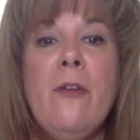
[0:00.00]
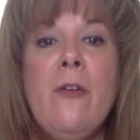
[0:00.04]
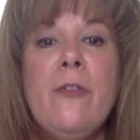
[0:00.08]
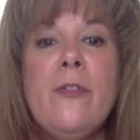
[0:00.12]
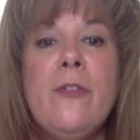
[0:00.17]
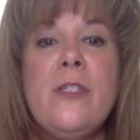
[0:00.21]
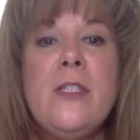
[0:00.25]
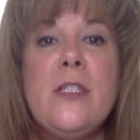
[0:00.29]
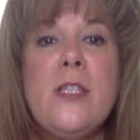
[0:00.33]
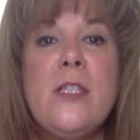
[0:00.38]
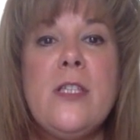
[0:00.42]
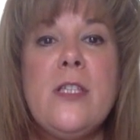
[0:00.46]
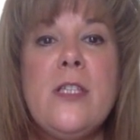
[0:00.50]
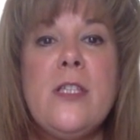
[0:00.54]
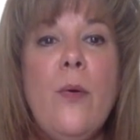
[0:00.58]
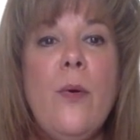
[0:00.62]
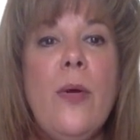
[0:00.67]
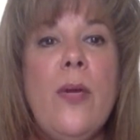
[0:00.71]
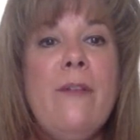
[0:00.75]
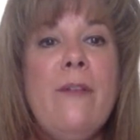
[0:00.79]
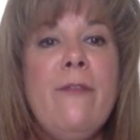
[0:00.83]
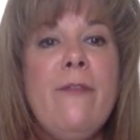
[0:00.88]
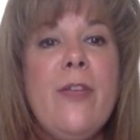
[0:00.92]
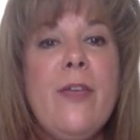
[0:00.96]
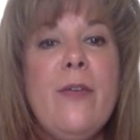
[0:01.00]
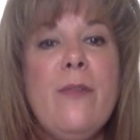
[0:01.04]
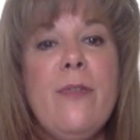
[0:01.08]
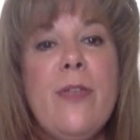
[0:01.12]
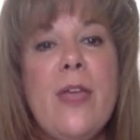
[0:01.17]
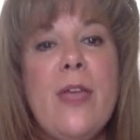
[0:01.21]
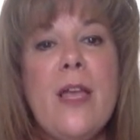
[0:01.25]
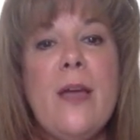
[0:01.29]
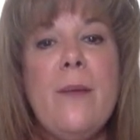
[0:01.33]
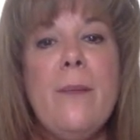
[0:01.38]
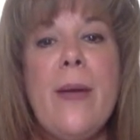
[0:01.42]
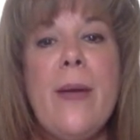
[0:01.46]
So if you
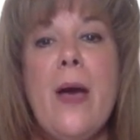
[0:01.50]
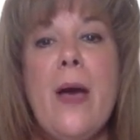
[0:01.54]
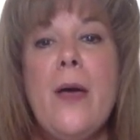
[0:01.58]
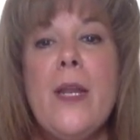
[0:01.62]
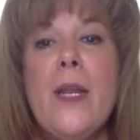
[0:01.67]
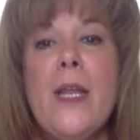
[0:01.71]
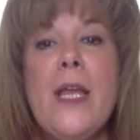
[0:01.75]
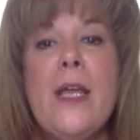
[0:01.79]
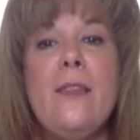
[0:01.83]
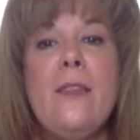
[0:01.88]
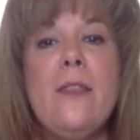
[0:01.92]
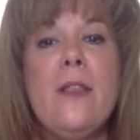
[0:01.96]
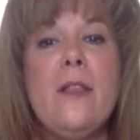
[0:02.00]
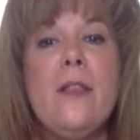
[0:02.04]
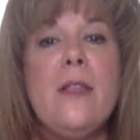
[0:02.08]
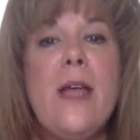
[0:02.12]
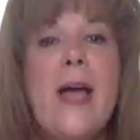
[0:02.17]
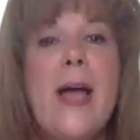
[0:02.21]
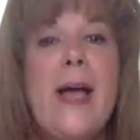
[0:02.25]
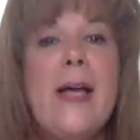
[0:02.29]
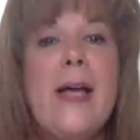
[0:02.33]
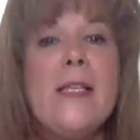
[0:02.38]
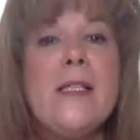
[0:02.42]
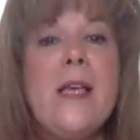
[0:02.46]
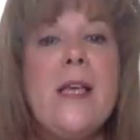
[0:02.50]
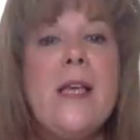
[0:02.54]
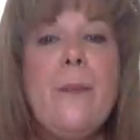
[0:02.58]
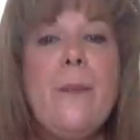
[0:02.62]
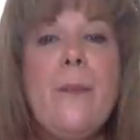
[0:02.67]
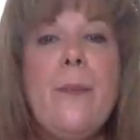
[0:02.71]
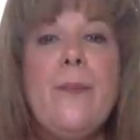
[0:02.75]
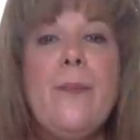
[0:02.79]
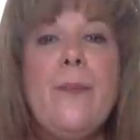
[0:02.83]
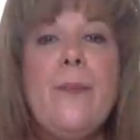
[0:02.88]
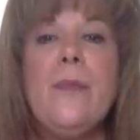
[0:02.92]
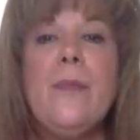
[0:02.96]
think about it, the last
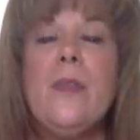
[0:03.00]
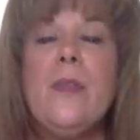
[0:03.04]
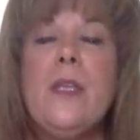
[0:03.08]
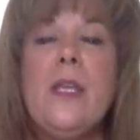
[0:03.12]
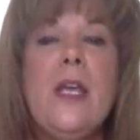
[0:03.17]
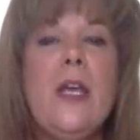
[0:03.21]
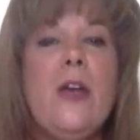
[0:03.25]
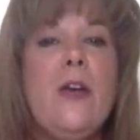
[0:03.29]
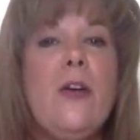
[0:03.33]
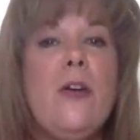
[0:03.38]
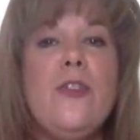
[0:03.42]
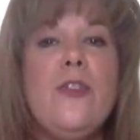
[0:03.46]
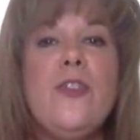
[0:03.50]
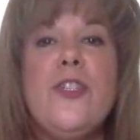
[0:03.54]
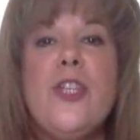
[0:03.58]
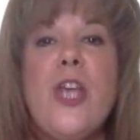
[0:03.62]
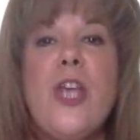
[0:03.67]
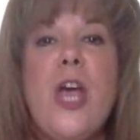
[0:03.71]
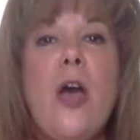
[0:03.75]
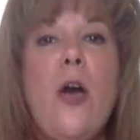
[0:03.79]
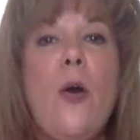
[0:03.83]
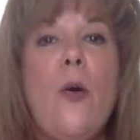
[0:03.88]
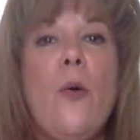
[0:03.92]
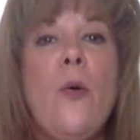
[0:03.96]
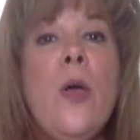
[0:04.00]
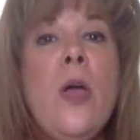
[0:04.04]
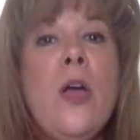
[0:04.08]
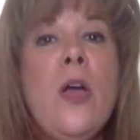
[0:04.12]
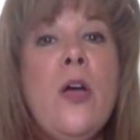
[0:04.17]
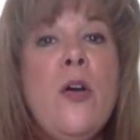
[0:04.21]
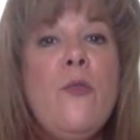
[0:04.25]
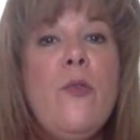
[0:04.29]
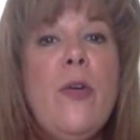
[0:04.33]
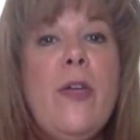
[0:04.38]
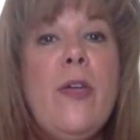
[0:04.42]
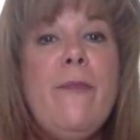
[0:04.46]
year or so,
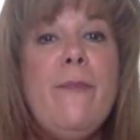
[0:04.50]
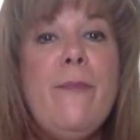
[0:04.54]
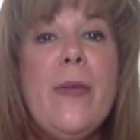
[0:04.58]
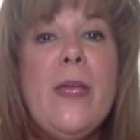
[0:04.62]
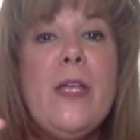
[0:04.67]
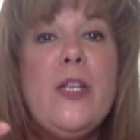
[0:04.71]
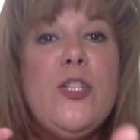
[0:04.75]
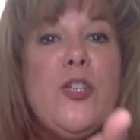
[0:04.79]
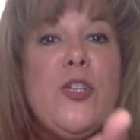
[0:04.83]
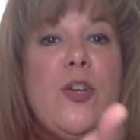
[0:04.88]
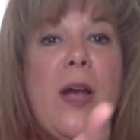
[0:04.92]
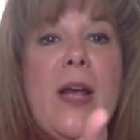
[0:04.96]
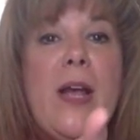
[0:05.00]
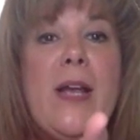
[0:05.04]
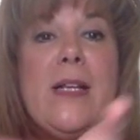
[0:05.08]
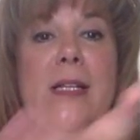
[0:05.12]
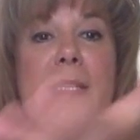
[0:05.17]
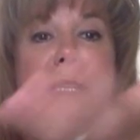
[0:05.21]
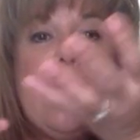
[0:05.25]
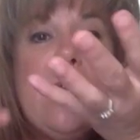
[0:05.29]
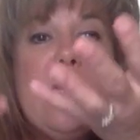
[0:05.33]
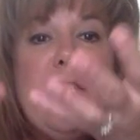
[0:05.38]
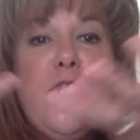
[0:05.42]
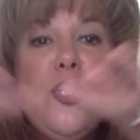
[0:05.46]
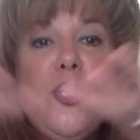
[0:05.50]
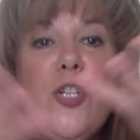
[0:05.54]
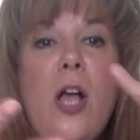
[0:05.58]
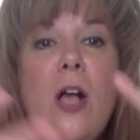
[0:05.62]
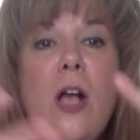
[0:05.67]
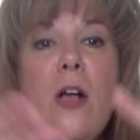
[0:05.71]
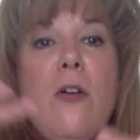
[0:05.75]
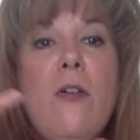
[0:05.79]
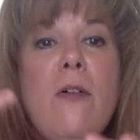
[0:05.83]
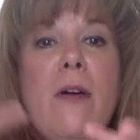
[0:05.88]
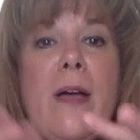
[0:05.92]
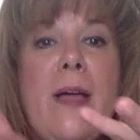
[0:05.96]
we've been trying to
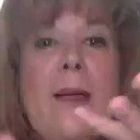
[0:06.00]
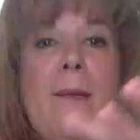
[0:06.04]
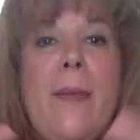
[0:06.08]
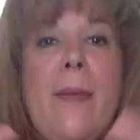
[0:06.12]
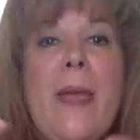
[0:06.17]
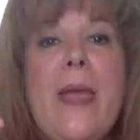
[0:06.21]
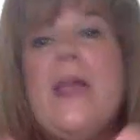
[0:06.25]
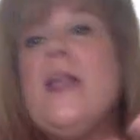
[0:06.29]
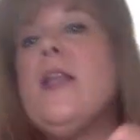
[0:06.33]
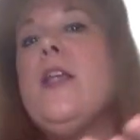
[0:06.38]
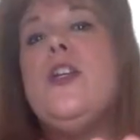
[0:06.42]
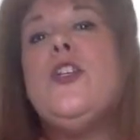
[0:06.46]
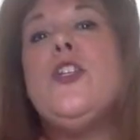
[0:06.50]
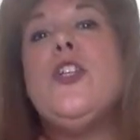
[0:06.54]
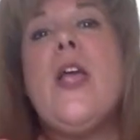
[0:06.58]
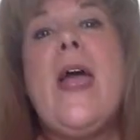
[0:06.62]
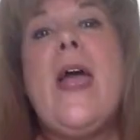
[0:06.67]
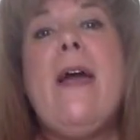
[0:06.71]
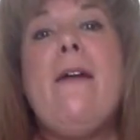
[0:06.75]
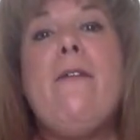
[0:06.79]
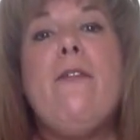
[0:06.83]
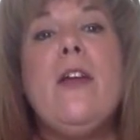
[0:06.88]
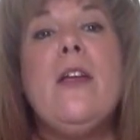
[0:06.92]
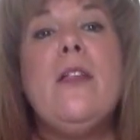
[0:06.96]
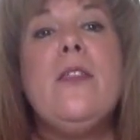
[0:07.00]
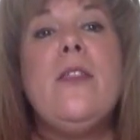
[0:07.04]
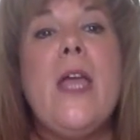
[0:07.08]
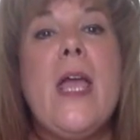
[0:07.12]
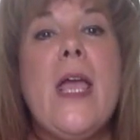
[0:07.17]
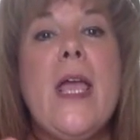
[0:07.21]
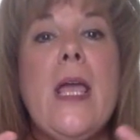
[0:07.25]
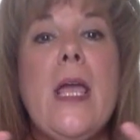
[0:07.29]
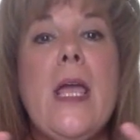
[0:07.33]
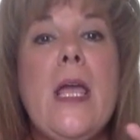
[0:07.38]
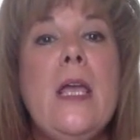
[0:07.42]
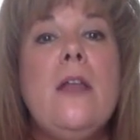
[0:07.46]
juggle and manage
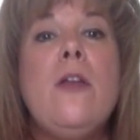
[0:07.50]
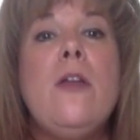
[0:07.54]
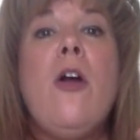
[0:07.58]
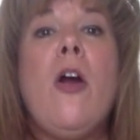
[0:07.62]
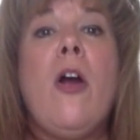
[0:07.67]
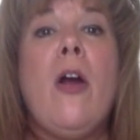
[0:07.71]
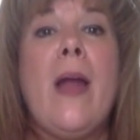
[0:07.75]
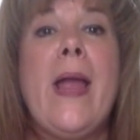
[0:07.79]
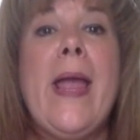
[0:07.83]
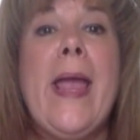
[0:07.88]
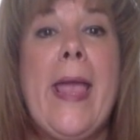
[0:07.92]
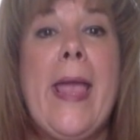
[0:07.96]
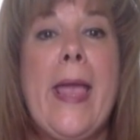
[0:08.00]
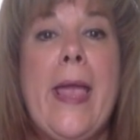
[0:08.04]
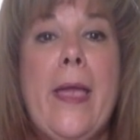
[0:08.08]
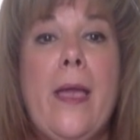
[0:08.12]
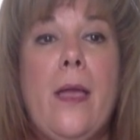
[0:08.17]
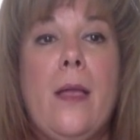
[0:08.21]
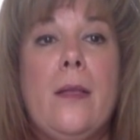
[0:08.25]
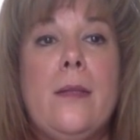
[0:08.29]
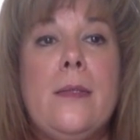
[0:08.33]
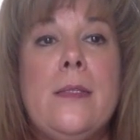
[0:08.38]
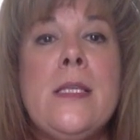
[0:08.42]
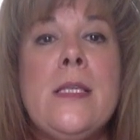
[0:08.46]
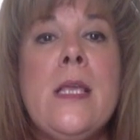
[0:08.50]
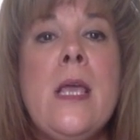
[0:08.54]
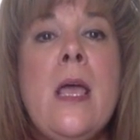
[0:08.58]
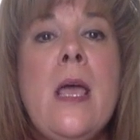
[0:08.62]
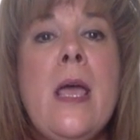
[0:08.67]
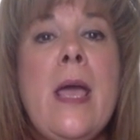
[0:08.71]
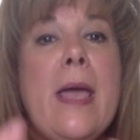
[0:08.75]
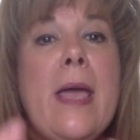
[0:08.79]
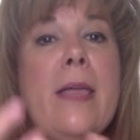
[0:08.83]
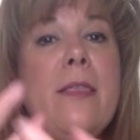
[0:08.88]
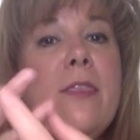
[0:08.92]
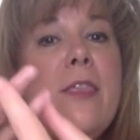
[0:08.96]
everything in our hands,
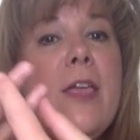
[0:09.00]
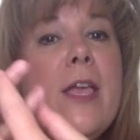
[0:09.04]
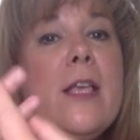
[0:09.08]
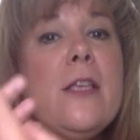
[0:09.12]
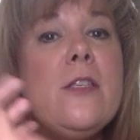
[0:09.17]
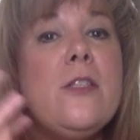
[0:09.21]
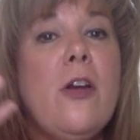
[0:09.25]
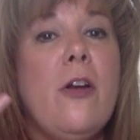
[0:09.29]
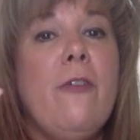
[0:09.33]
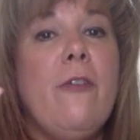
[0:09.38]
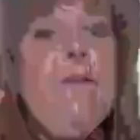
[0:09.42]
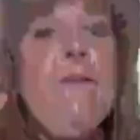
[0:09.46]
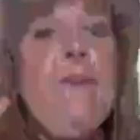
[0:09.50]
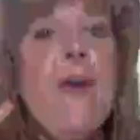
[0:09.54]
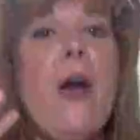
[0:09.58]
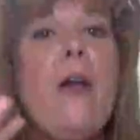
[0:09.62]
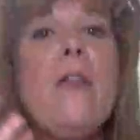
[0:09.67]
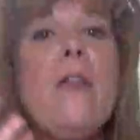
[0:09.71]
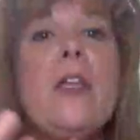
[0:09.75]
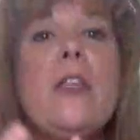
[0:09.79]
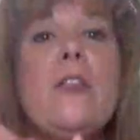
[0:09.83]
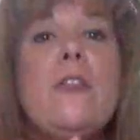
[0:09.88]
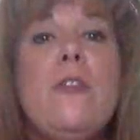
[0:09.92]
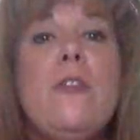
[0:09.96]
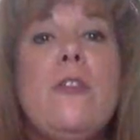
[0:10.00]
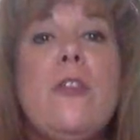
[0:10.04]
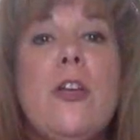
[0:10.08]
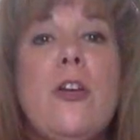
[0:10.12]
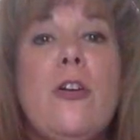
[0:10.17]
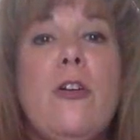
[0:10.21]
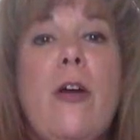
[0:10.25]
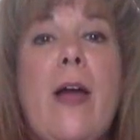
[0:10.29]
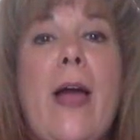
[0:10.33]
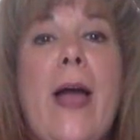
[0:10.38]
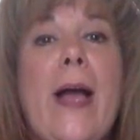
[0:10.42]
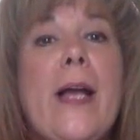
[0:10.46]
and things are falling through the
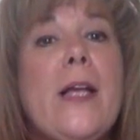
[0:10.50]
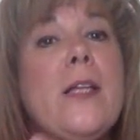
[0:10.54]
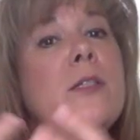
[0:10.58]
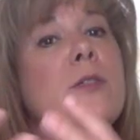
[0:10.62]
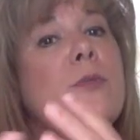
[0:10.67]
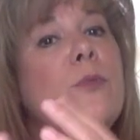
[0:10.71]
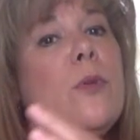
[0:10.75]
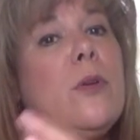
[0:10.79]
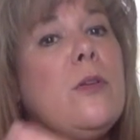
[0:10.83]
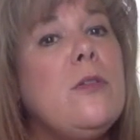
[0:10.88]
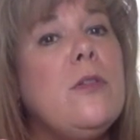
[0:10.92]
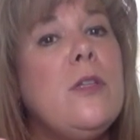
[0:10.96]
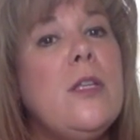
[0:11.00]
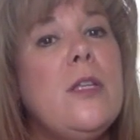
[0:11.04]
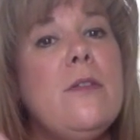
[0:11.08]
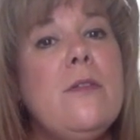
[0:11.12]
cracks where